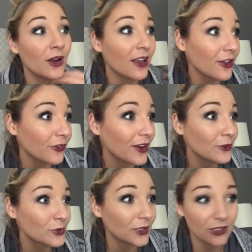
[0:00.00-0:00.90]
and another friend
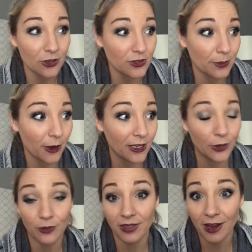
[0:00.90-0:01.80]
who's willing to host a
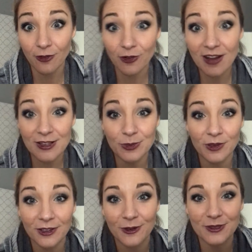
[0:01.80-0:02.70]
party, or their friend is
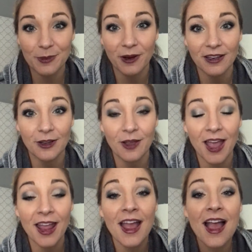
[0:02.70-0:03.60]
willing to host a party,
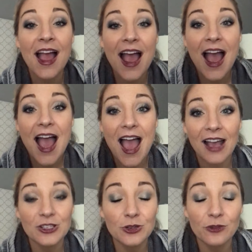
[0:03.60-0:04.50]
okay?
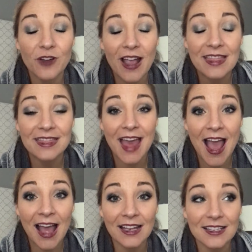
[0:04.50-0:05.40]
As you find
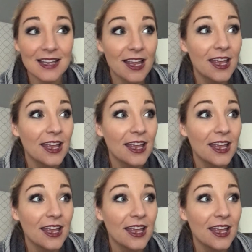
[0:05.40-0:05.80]
that,